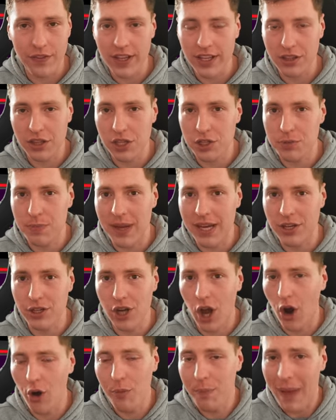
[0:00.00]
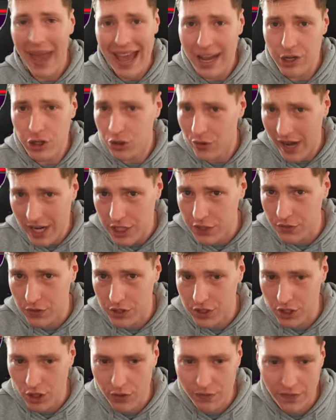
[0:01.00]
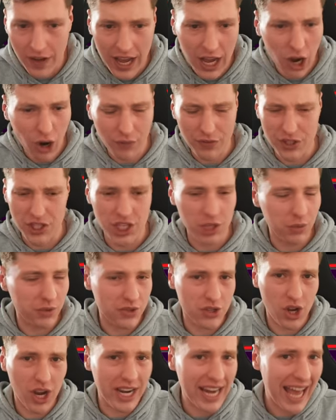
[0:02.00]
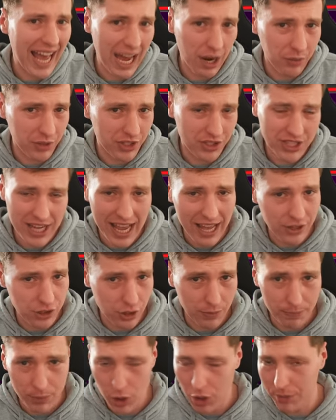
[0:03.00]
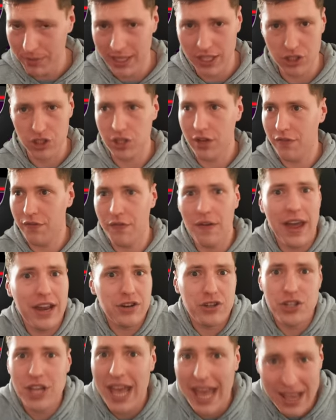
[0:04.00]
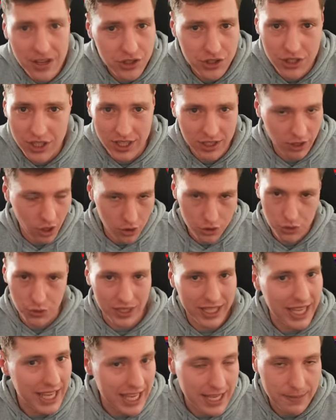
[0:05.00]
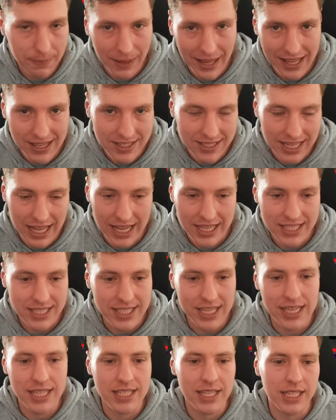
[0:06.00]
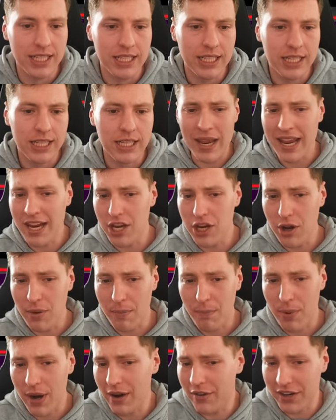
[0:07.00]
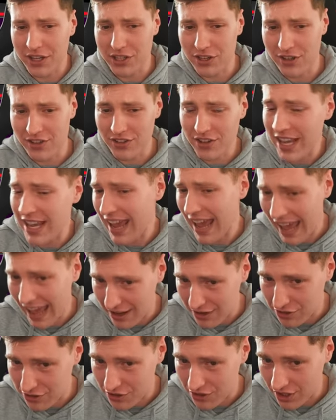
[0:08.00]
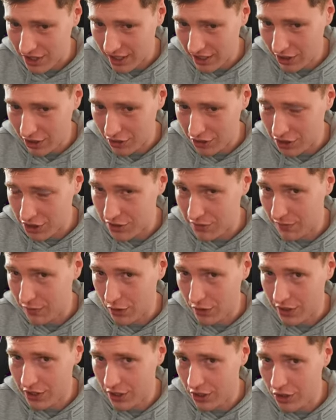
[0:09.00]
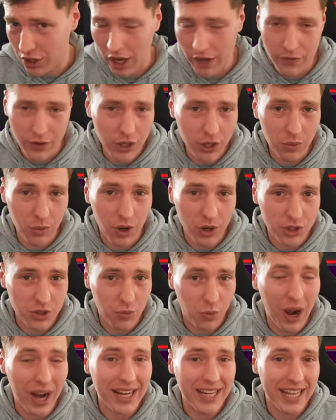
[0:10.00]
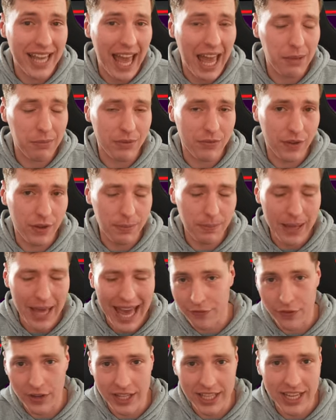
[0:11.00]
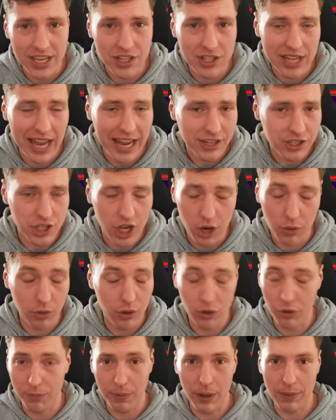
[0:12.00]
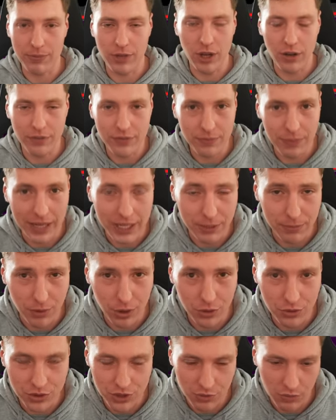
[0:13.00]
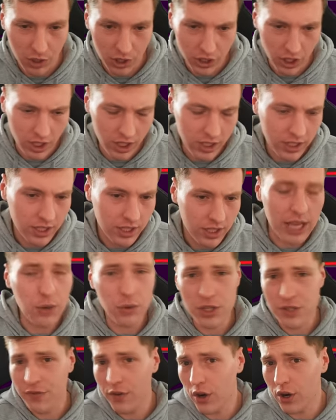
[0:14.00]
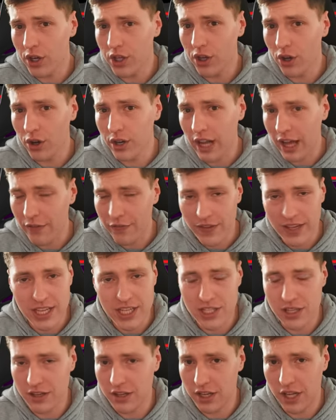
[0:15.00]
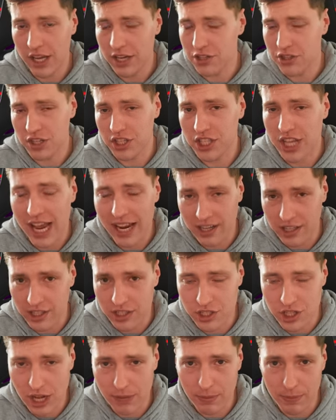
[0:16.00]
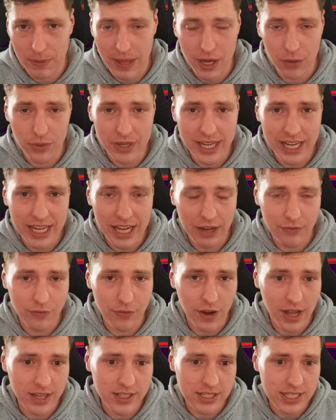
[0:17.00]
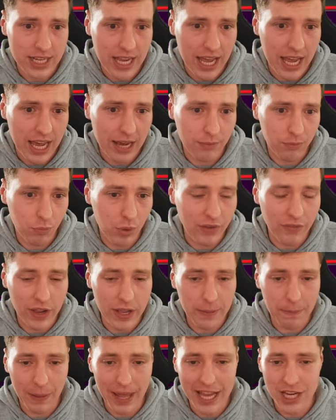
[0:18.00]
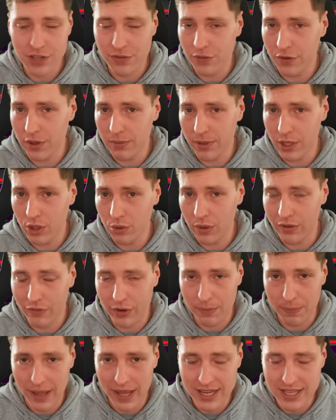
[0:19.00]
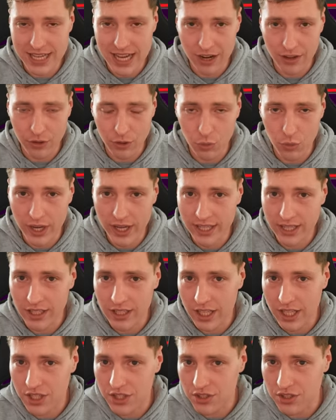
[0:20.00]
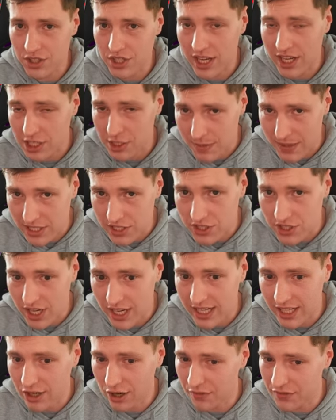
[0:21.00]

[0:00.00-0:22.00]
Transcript: I think there's been no bad transfer so far. Obviously, we've signed Harwood and Downs on permanents. Fantastic. Those were key players last season. Ben Brereton-Diaz looks very good. I've only watched one game of him in the friendly against Lazio. We're all popped off. Bloody brawls and whatnot. He was very good. I think he's a he's exactly the type of player we need up front. Um, whether he plays through the middle, whether he plays out on the wing is yet to be seen.